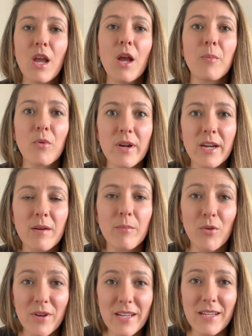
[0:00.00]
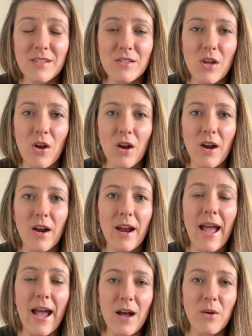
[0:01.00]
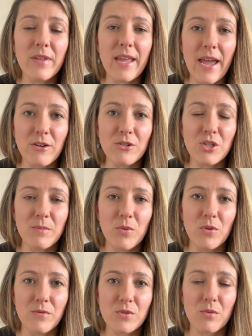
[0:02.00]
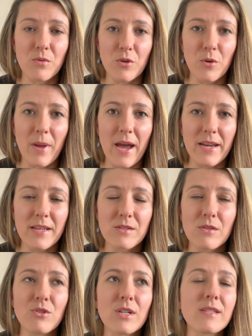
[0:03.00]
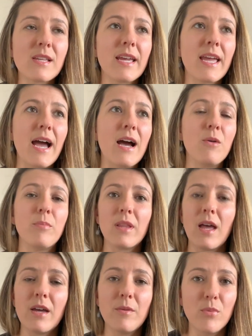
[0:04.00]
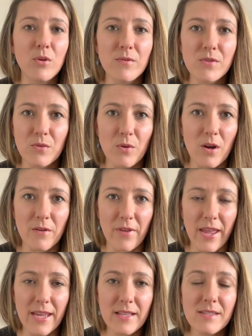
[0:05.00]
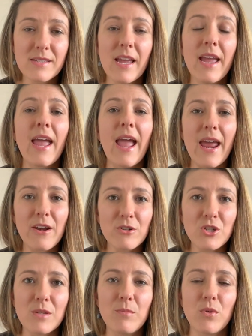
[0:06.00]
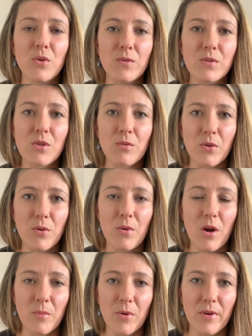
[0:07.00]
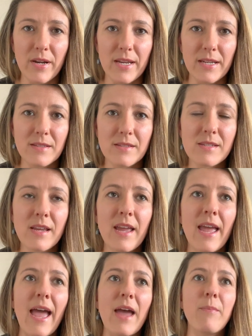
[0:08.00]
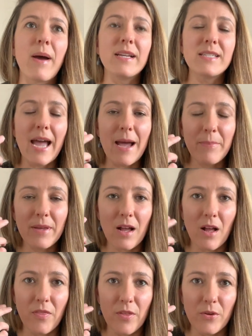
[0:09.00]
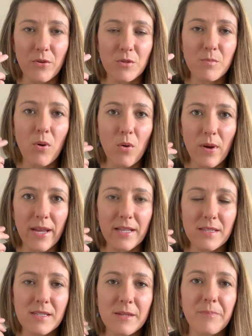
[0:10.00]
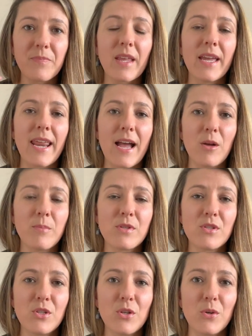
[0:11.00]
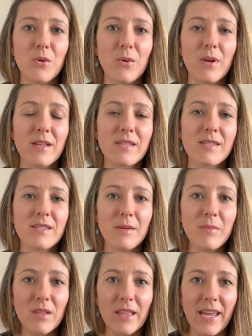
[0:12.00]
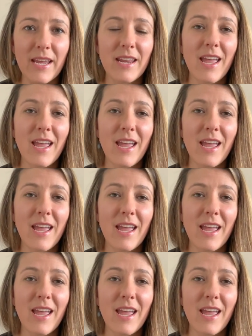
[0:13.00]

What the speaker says: Meridians are how the energy moves through your body. So just like how blood moves through our veins, energy moves through our meridians. And by tapping on those points, it helps to stimulate